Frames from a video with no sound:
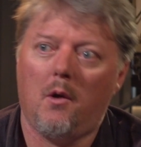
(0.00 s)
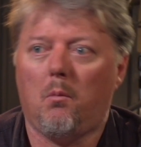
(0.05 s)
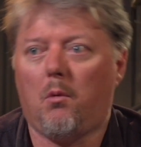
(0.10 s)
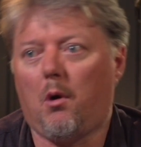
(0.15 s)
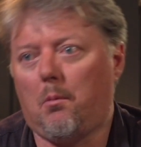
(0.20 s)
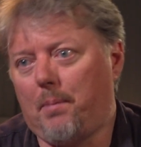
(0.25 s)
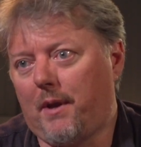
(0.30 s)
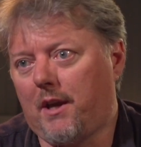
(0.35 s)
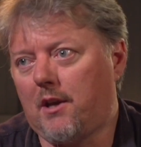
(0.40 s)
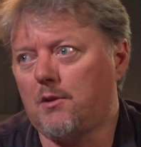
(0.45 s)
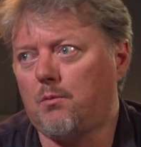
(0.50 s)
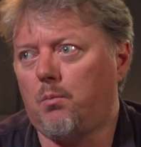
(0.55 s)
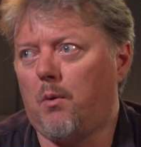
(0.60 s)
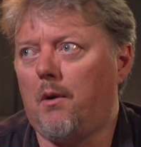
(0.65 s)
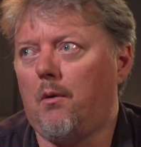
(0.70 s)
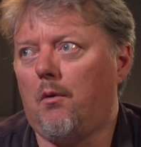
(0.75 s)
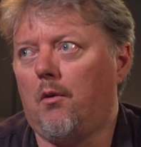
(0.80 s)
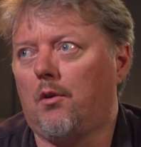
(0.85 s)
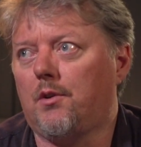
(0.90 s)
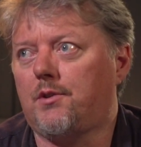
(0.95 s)
Well, because
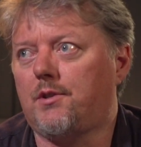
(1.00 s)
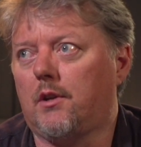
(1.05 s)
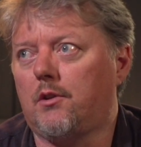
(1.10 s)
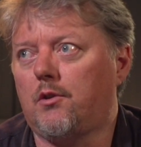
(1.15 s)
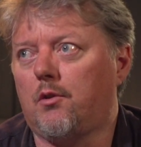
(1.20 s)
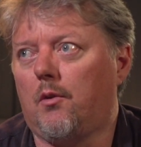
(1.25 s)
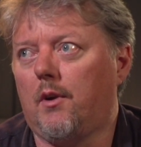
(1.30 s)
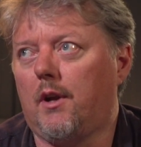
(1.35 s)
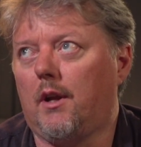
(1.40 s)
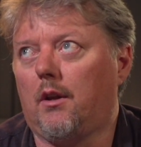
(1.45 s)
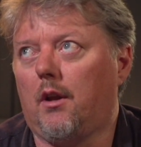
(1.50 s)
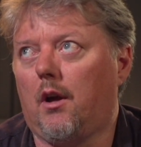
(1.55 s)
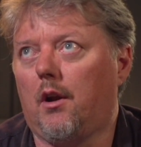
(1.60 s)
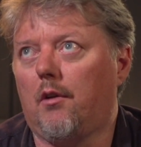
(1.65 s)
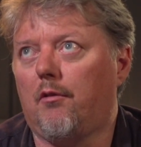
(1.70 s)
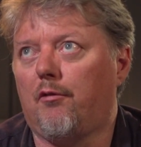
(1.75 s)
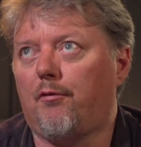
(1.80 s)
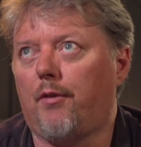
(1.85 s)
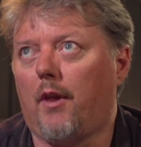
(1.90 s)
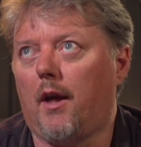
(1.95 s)
we were also doing a lot
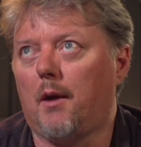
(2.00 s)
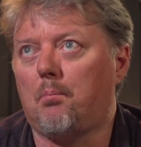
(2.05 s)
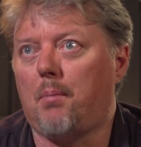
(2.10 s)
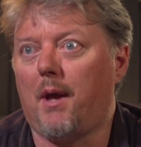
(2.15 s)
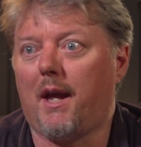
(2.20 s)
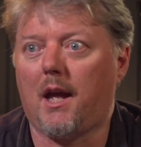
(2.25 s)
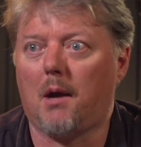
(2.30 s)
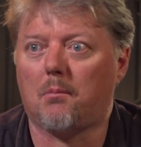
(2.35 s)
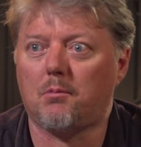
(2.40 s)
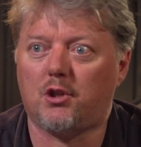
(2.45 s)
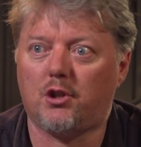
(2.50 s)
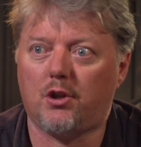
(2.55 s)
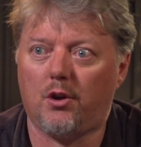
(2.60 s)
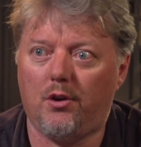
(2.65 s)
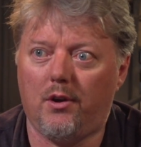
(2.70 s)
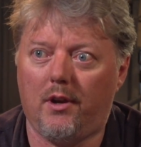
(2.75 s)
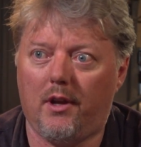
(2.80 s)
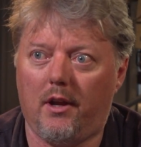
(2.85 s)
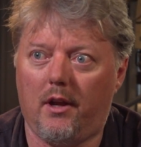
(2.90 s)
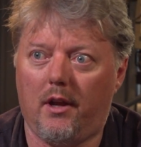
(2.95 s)
of like pickup
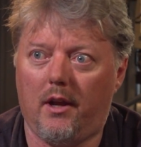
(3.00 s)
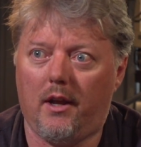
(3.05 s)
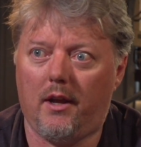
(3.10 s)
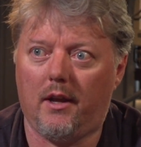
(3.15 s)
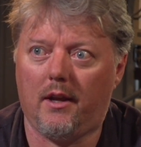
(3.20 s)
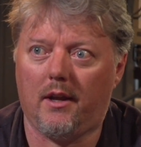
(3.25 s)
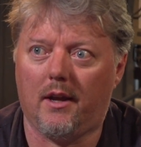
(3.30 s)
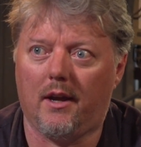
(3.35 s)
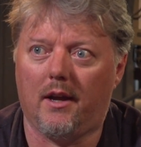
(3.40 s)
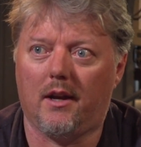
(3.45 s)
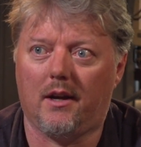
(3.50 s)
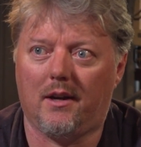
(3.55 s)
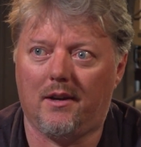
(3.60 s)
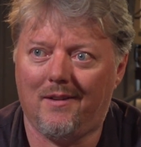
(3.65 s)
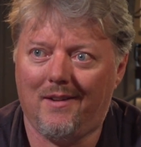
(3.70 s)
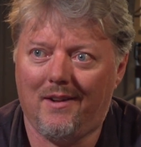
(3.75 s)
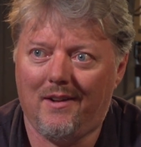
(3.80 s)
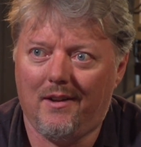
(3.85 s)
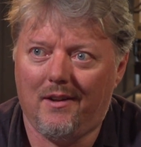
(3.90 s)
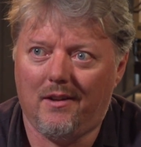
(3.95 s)
shooting
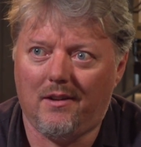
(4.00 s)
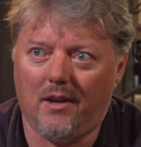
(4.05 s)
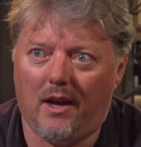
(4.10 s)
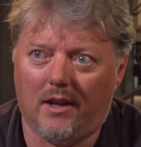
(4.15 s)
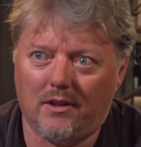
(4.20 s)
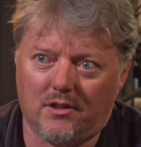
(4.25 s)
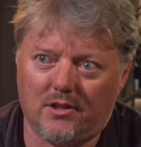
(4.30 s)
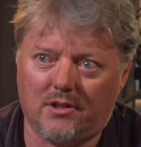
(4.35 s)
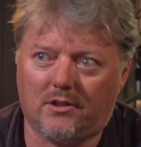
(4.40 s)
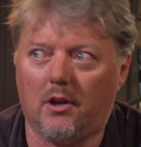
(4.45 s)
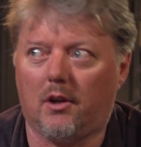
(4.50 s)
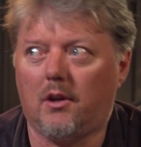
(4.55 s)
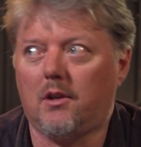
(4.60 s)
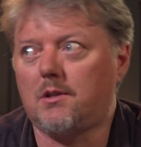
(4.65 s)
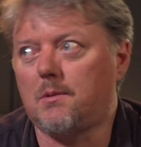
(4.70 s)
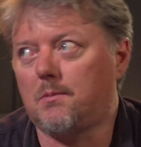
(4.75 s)
and doing some